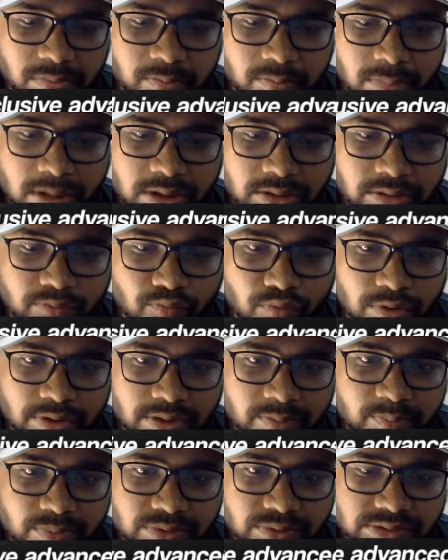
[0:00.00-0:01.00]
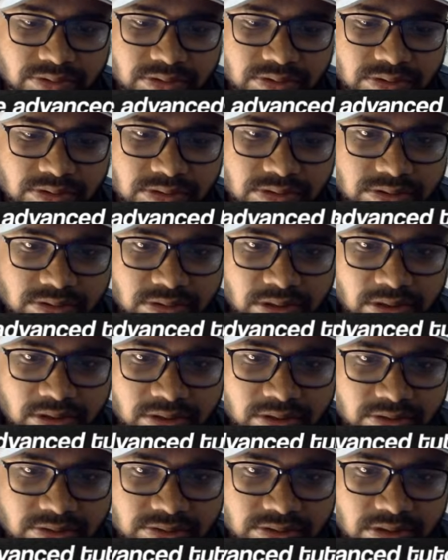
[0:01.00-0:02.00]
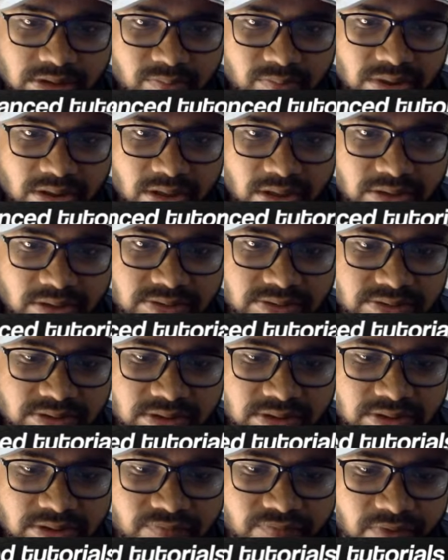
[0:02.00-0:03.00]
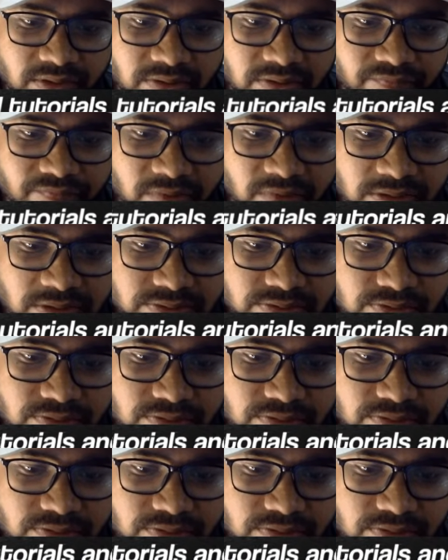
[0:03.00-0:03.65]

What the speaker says: But what I personally think that it's coming at the center very fast.